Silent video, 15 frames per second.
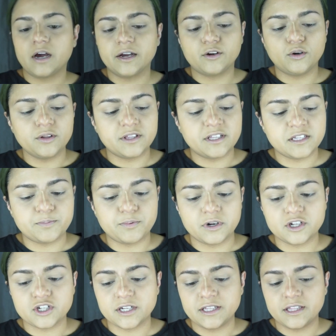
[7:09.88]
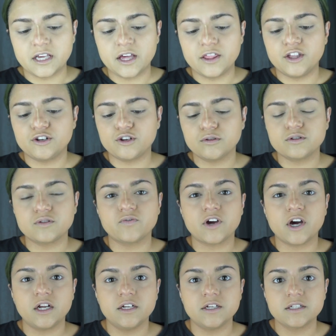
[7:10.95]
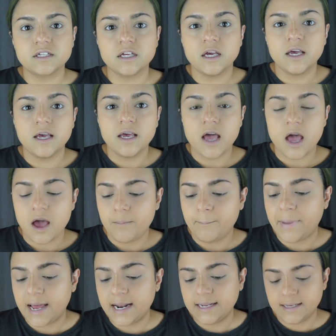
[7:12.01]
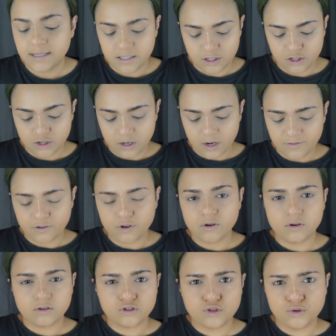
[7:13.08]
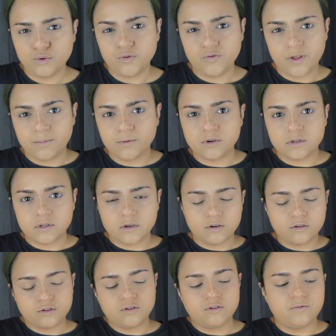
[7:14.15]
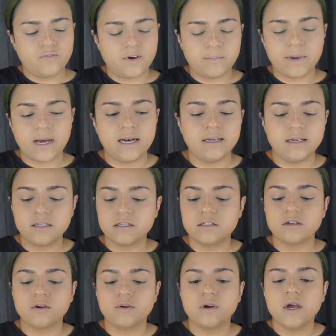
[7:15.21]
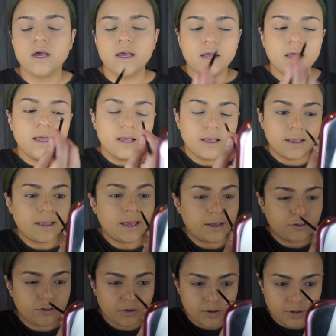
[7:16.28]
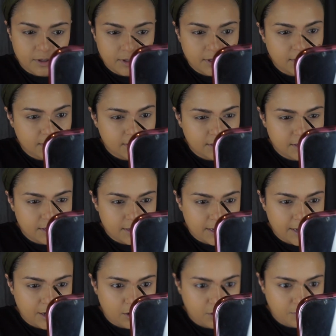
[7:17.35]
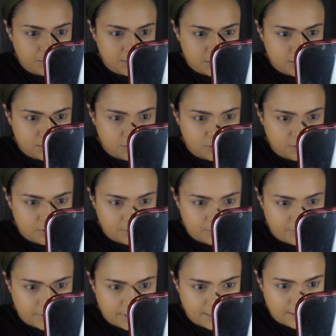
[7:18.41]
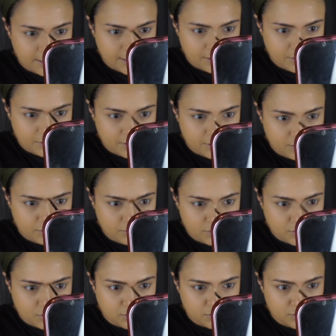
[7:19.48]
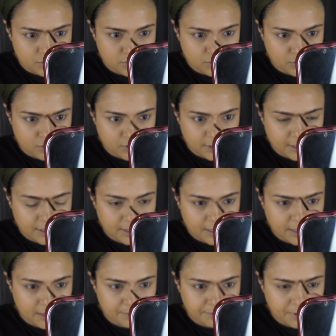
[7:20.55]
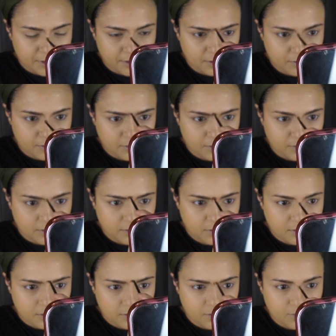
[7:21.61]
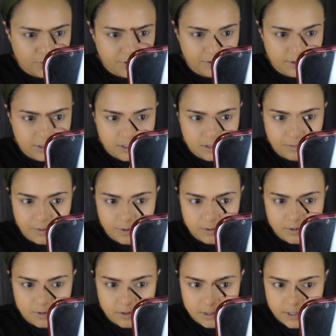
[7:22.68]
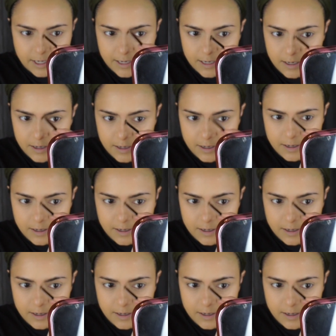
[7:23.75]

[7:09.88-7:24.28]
I got this brush in the Dose of Colors palettes. I've got 2 of them because I've got 2 palettes. So yeah, it helps to blend out the nose contour and keep it where it's supposed to stay.